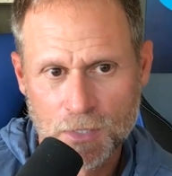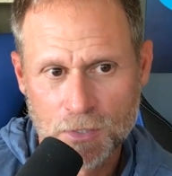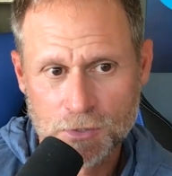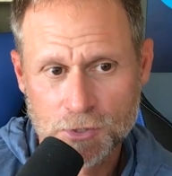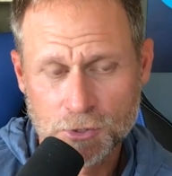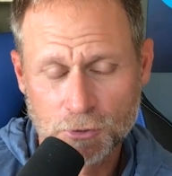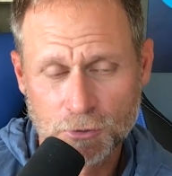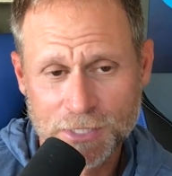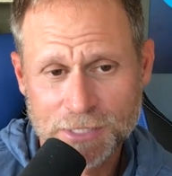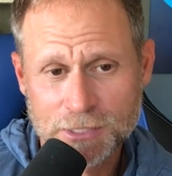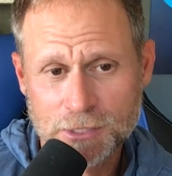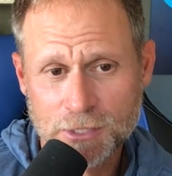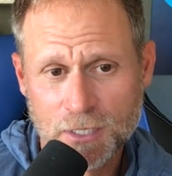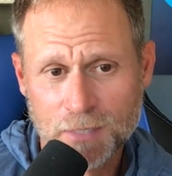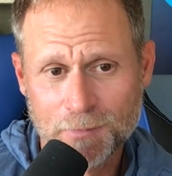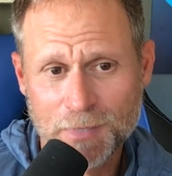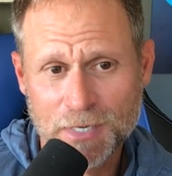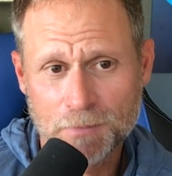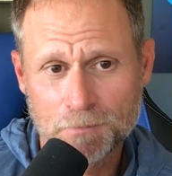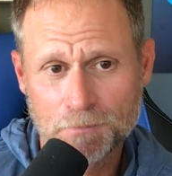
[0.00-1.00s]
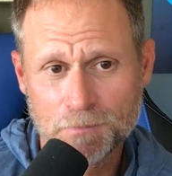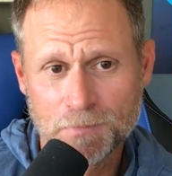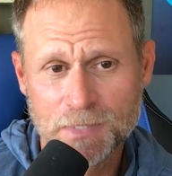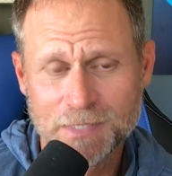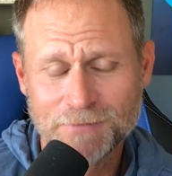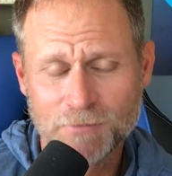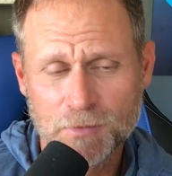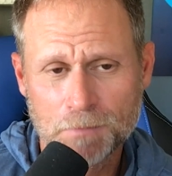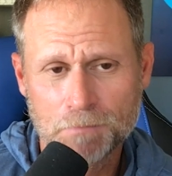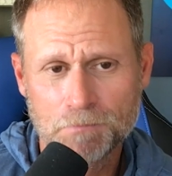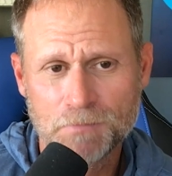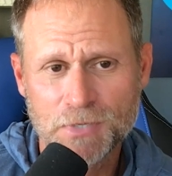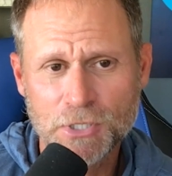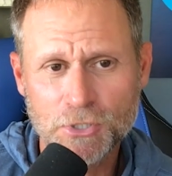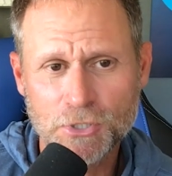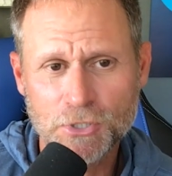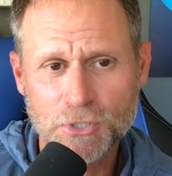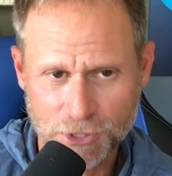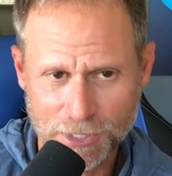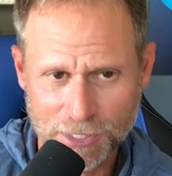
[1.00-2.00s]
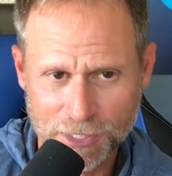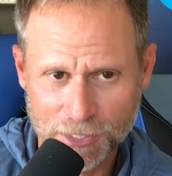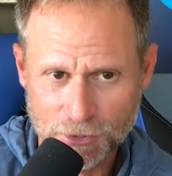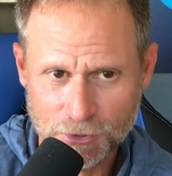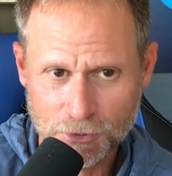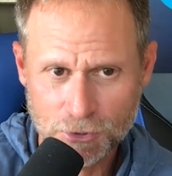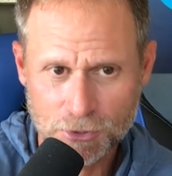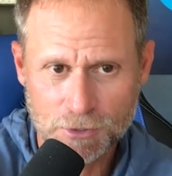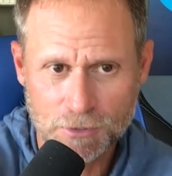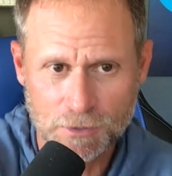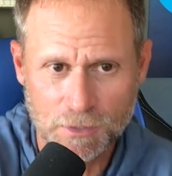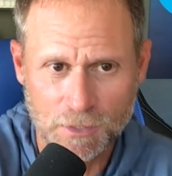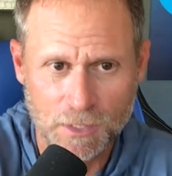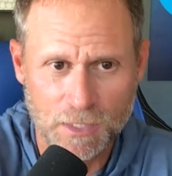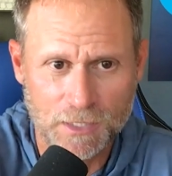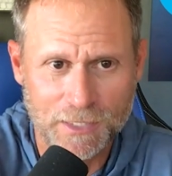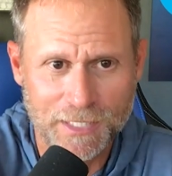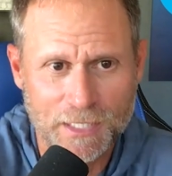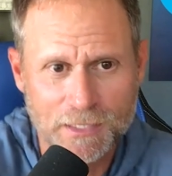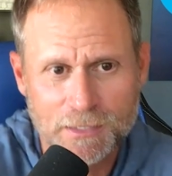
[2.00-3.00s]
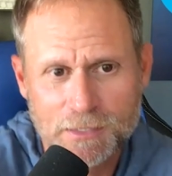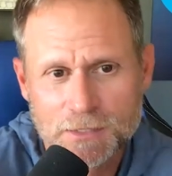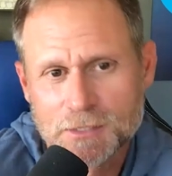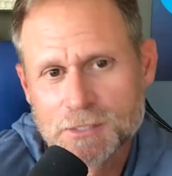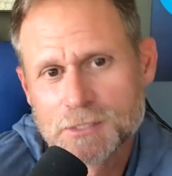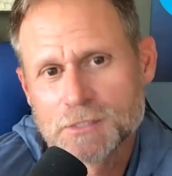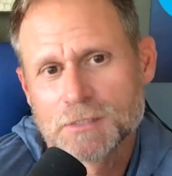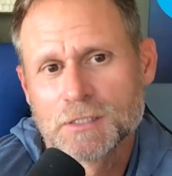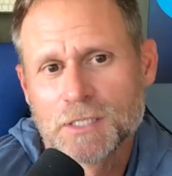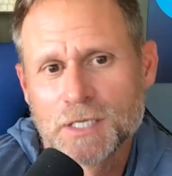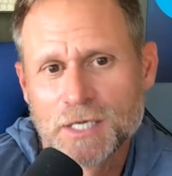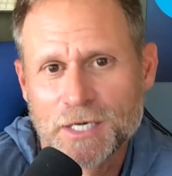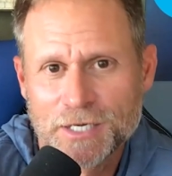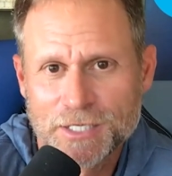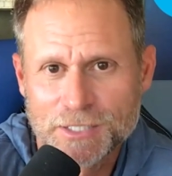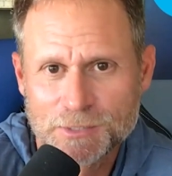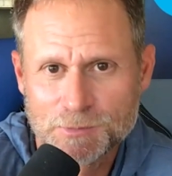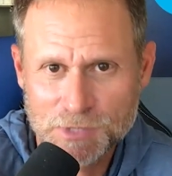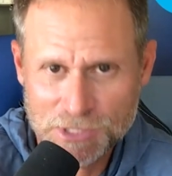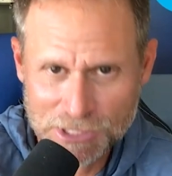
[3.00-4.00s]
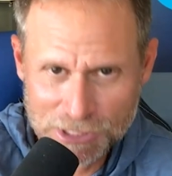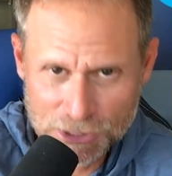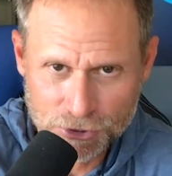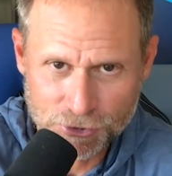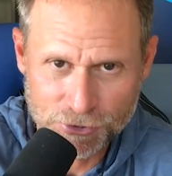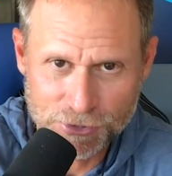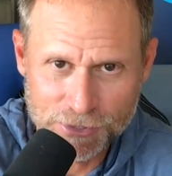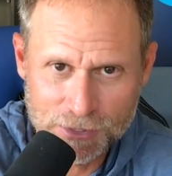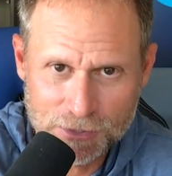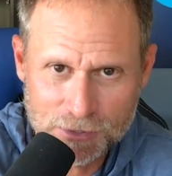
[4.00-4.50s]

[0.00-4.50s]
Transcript: So let's talk about even bigger change, and that is SeaTrees.